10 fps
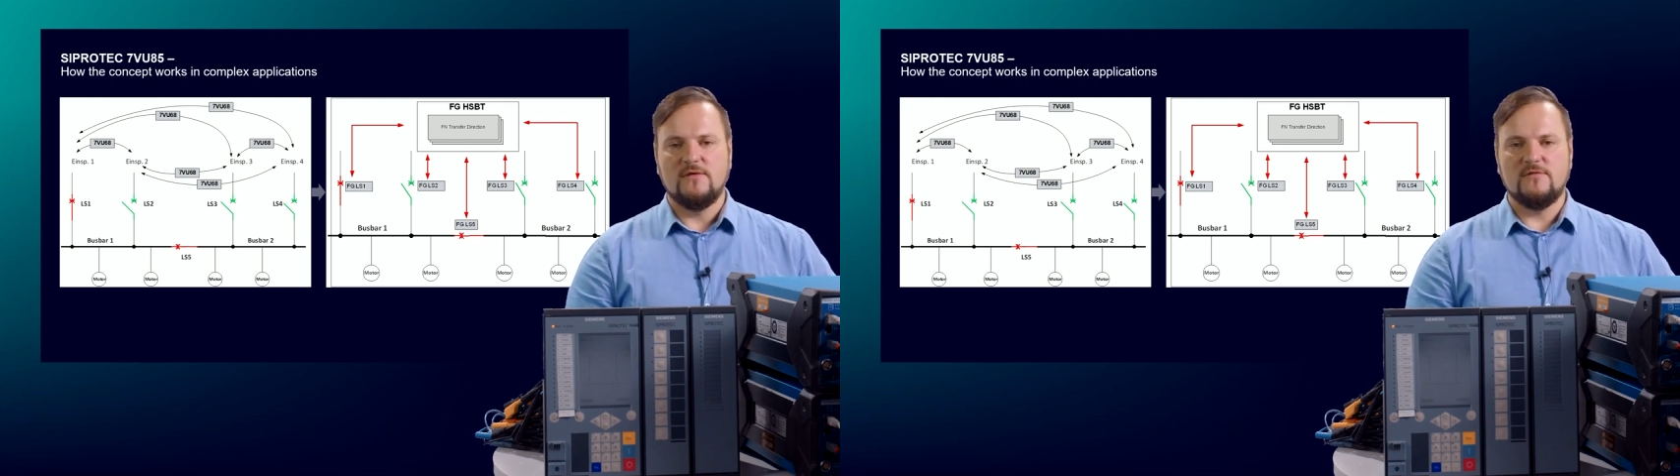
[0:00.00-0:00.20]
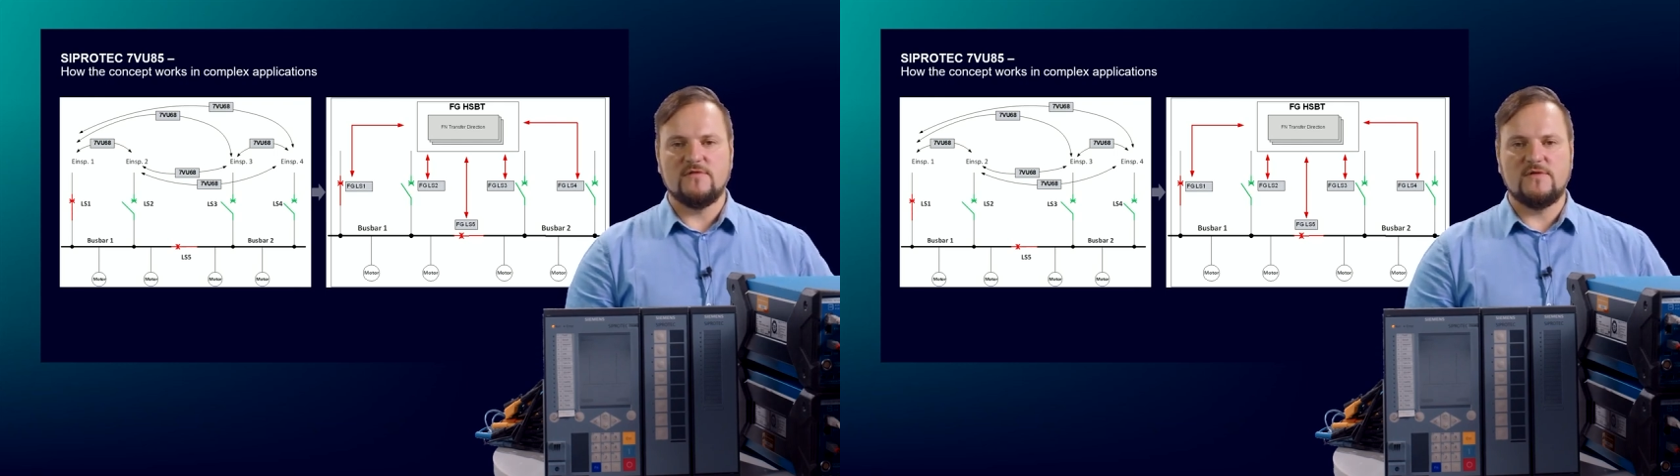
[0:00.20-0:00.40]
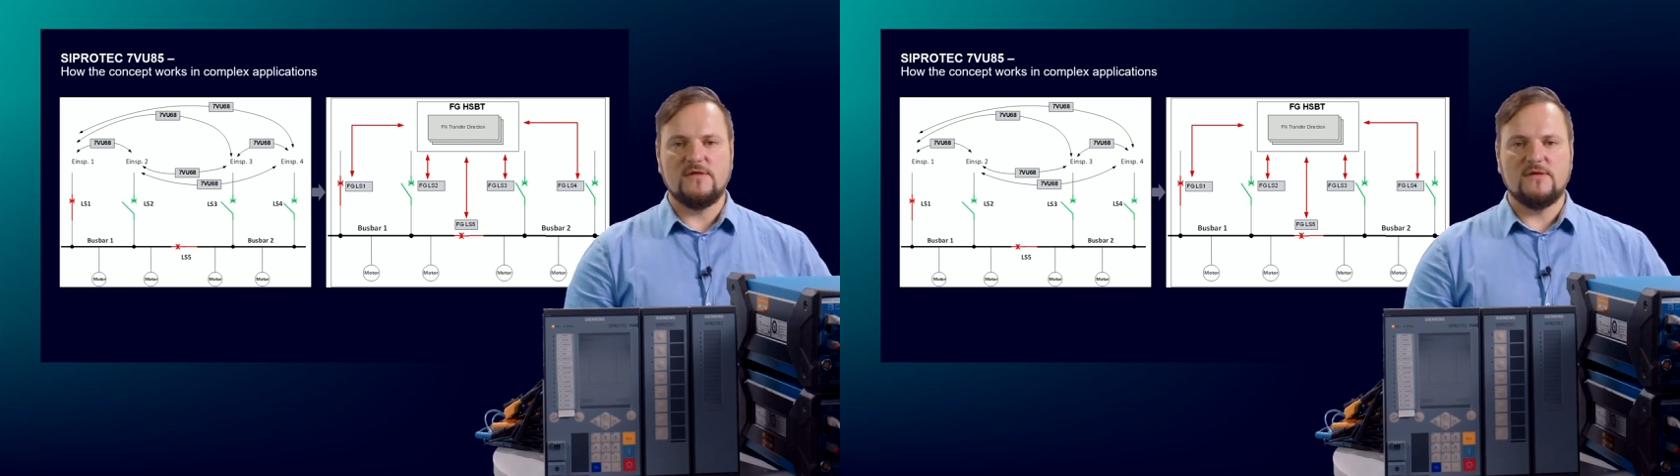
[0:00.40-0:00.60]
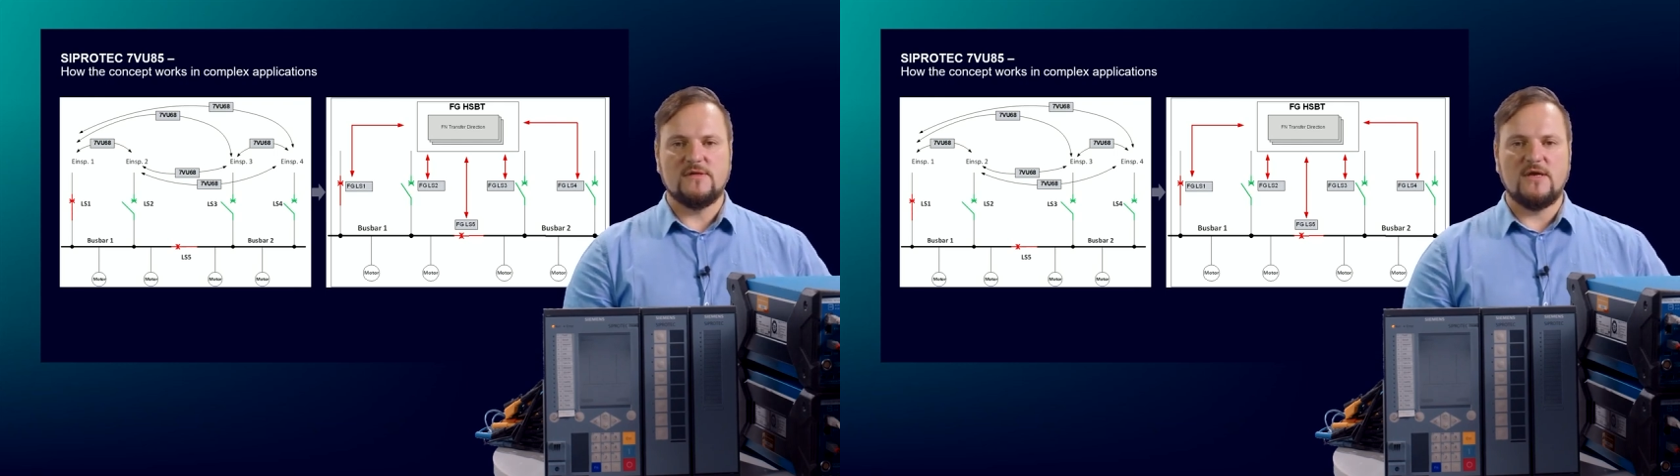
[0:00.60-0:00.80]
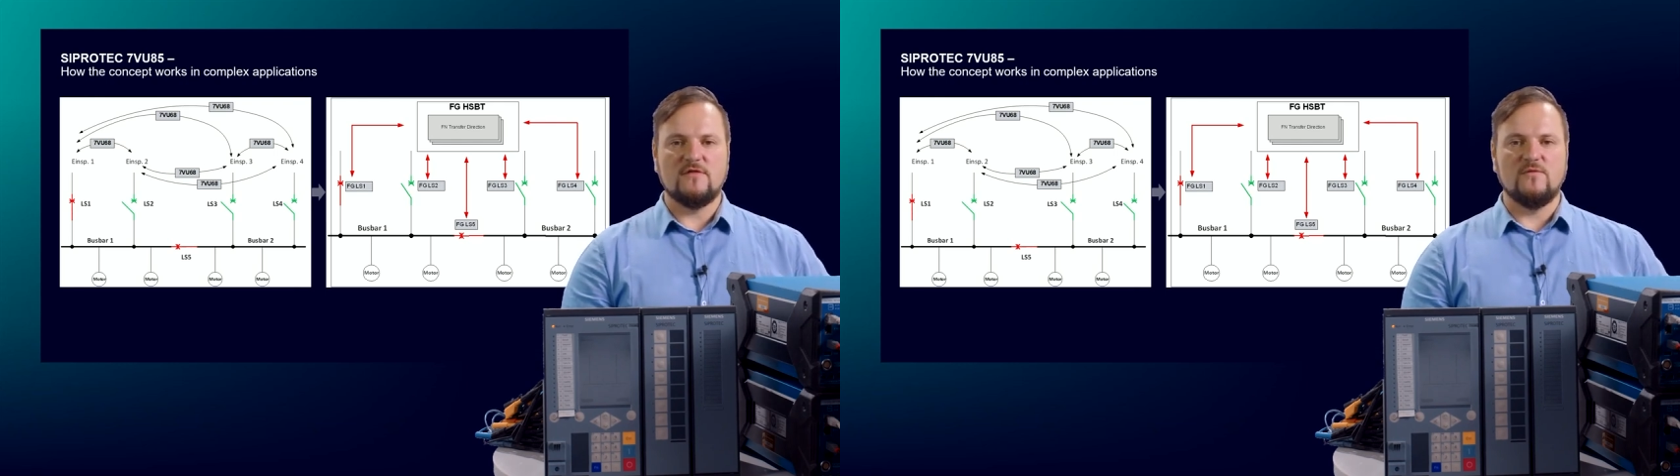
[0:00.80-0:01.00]
you see
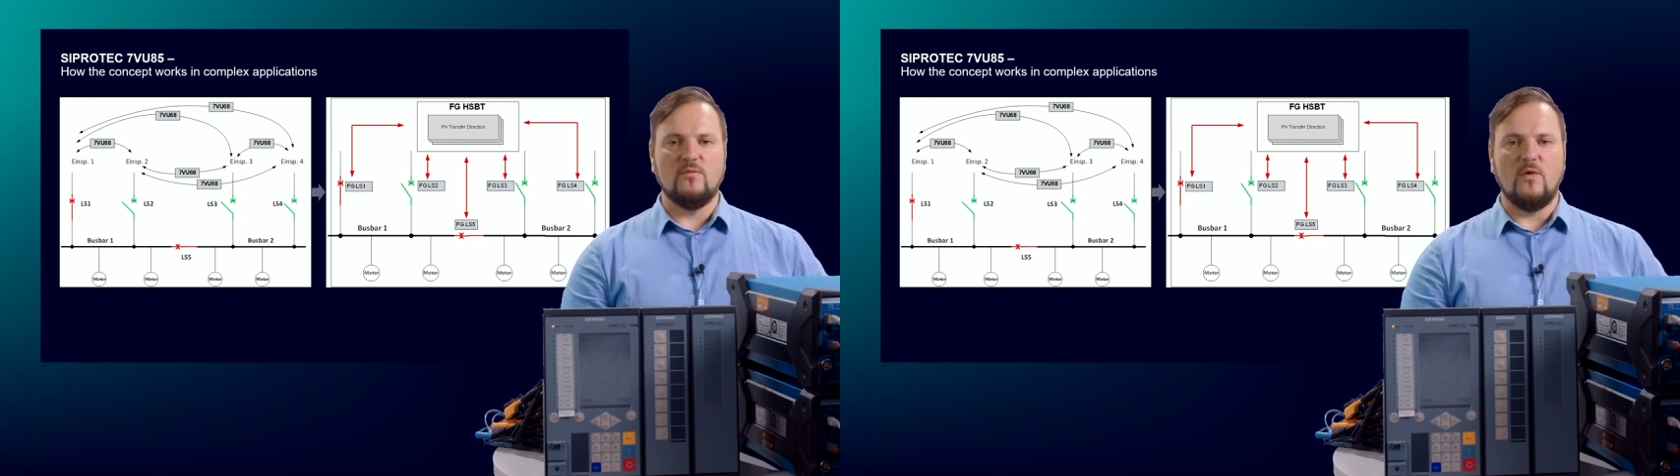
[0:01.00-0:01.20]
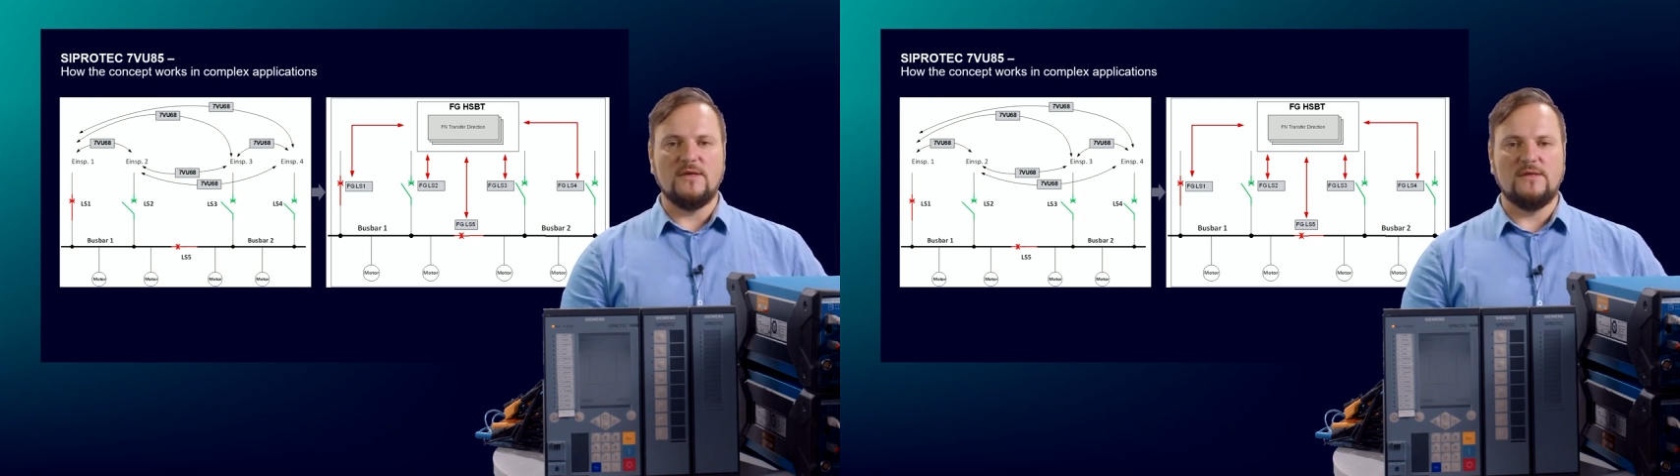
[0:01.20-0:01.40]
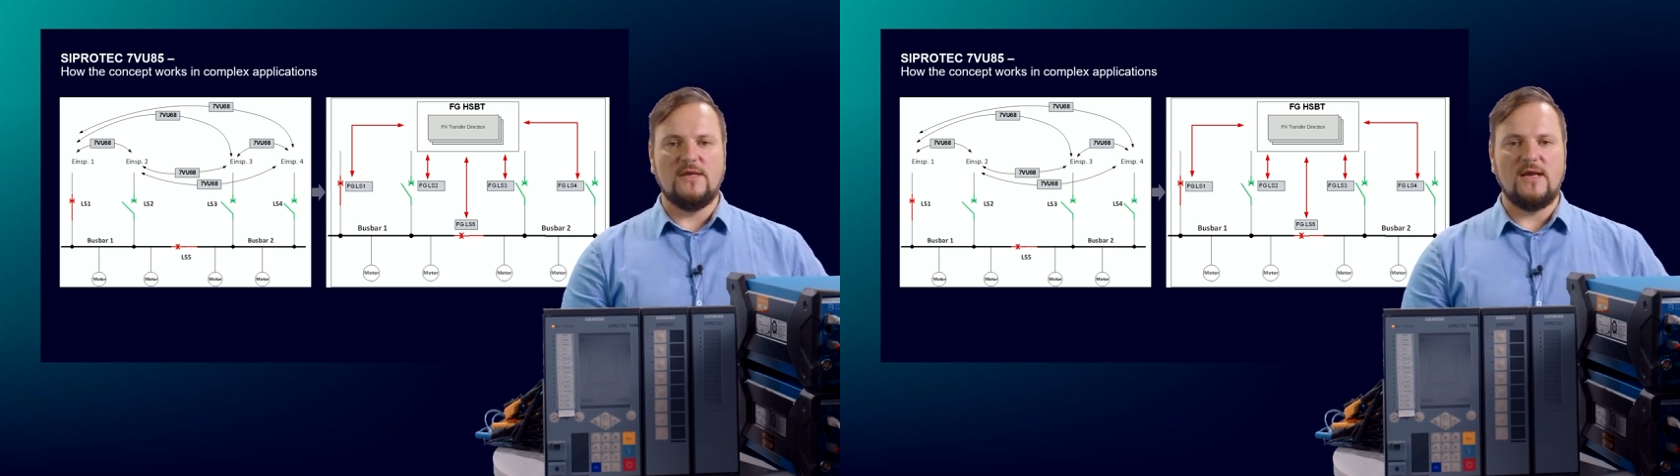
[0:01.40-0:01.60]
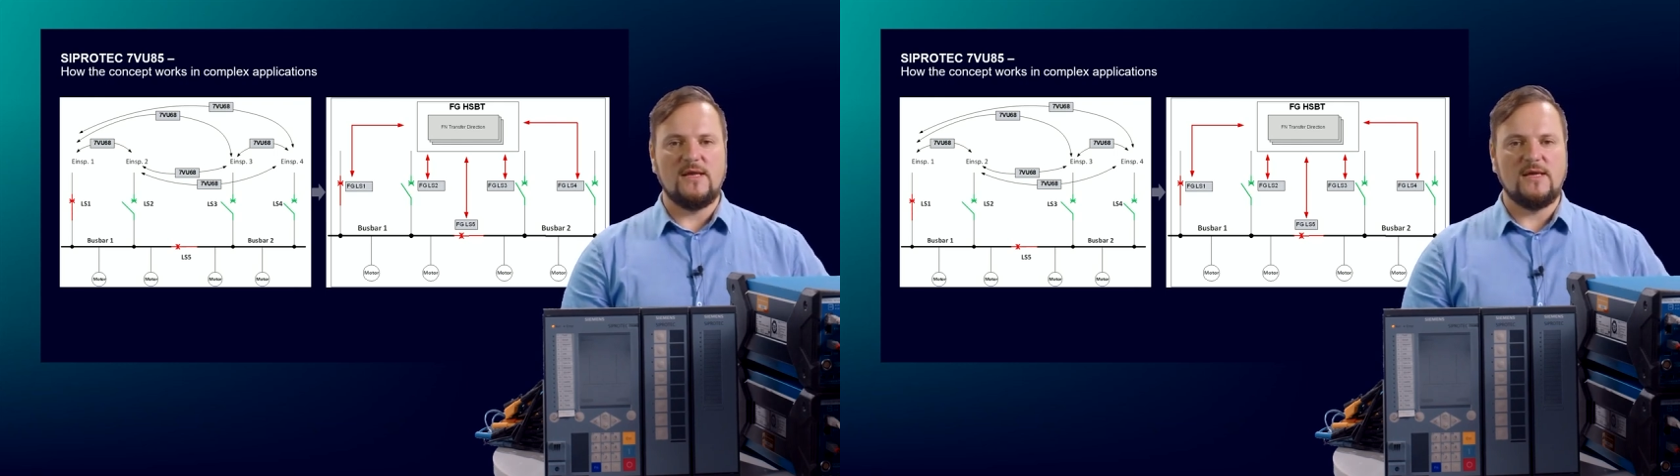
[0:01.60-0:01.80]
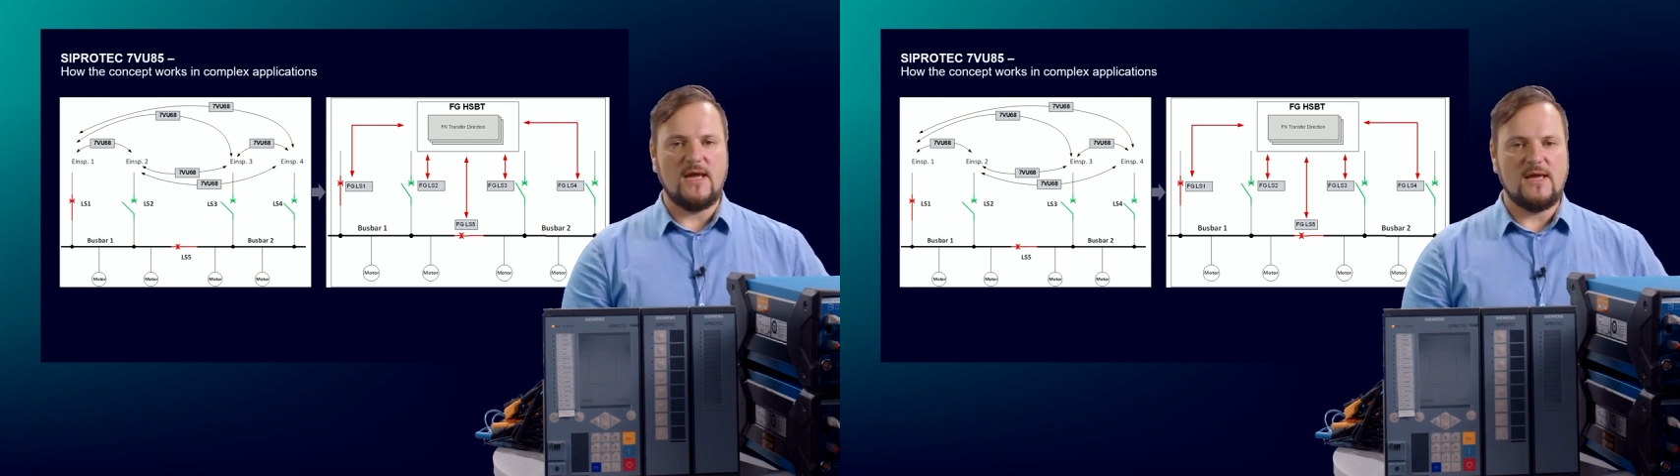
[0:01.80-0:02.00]
there is one
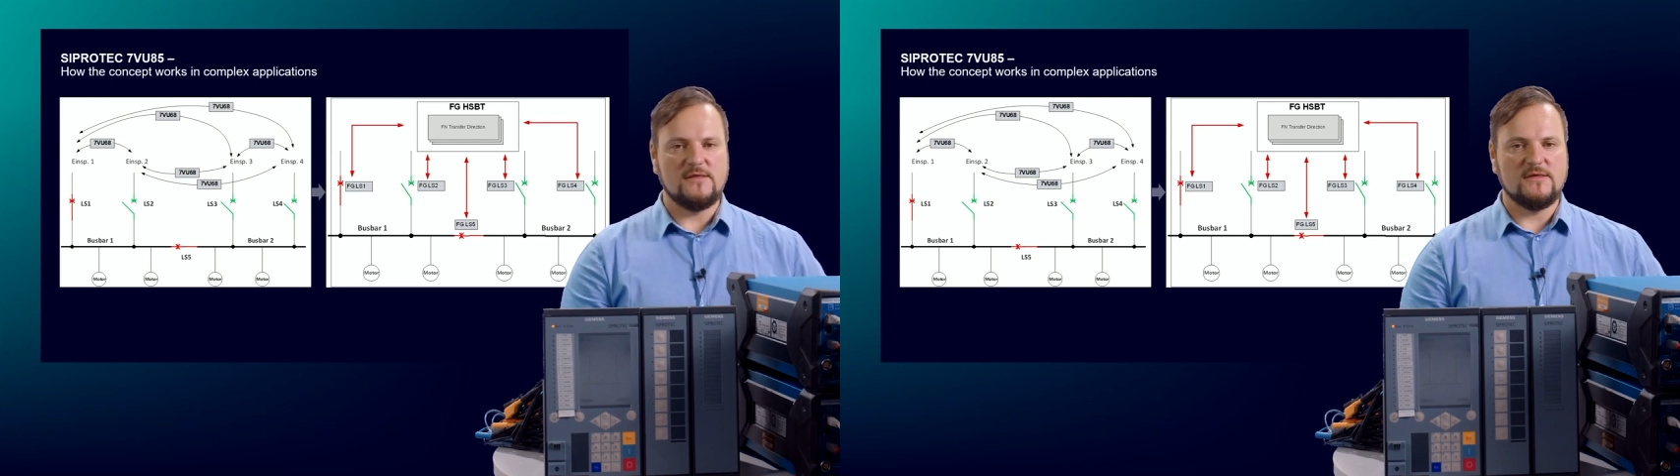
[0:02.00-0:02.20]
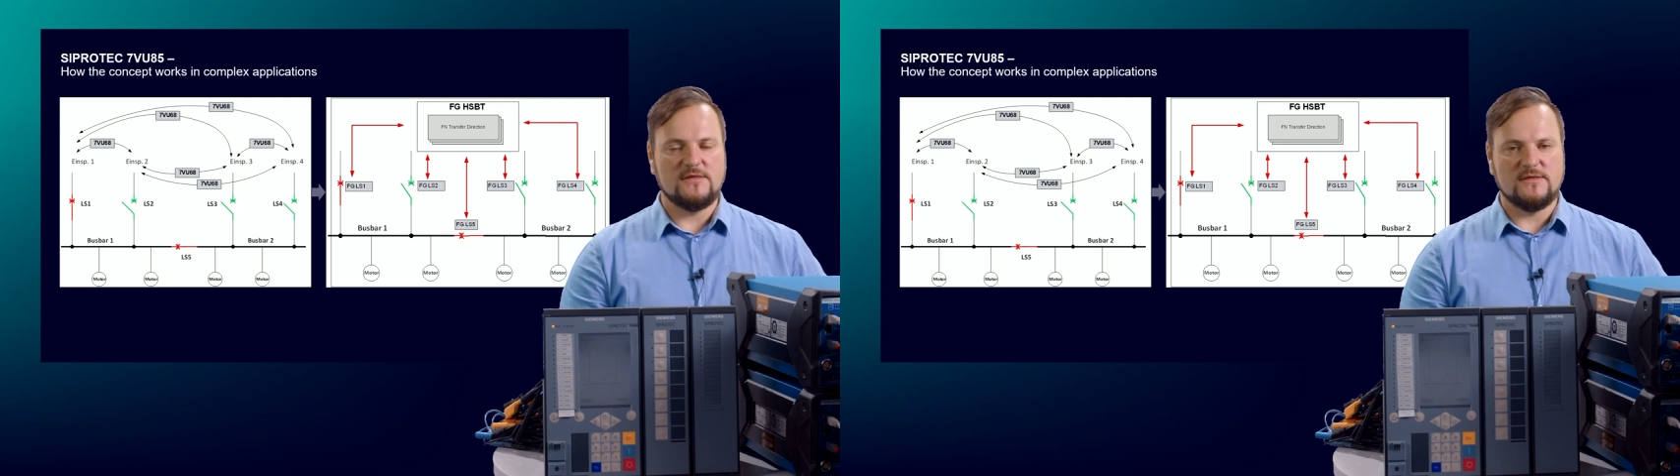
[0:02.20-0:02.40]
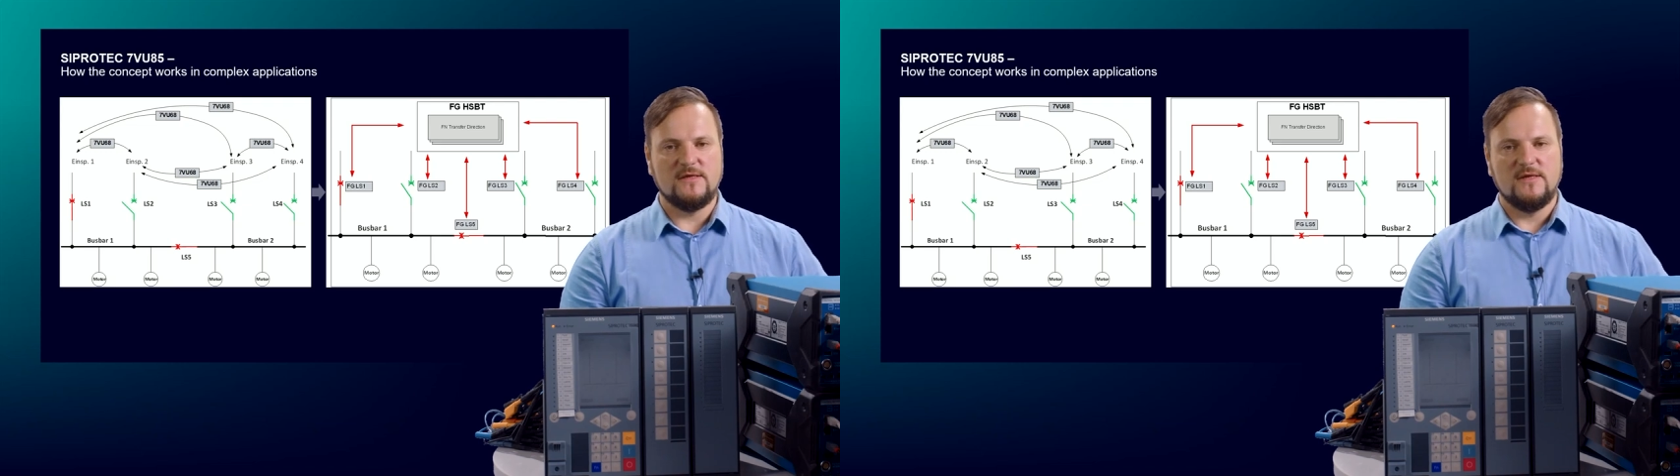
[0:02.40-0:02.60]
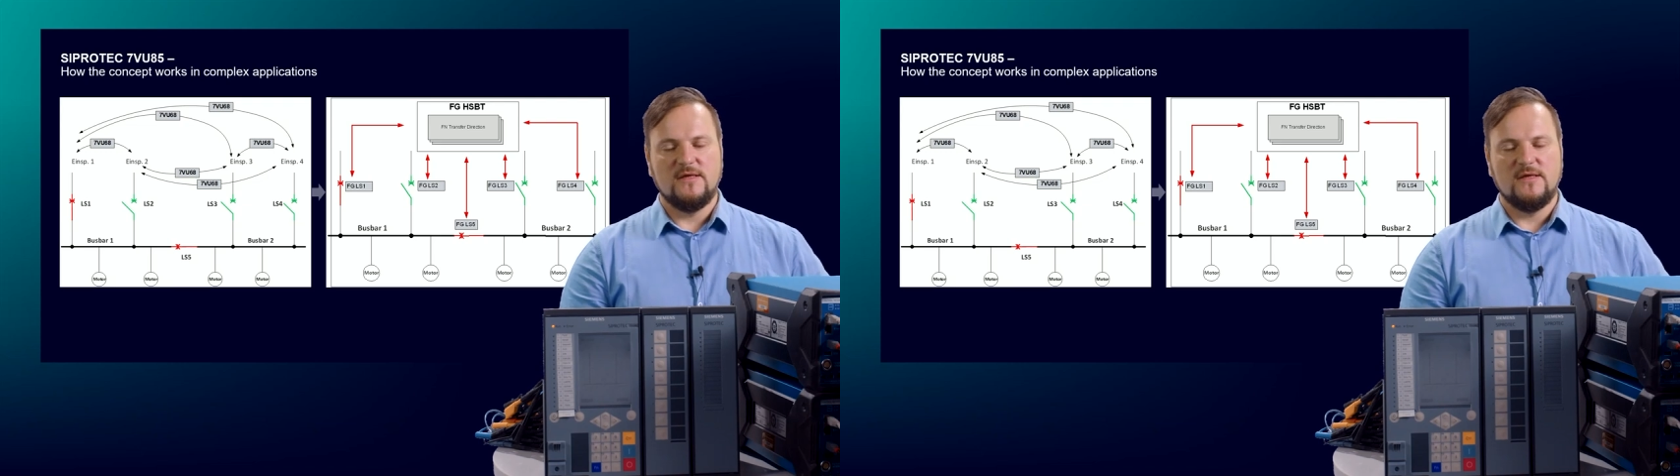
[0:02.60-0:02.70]
dedicated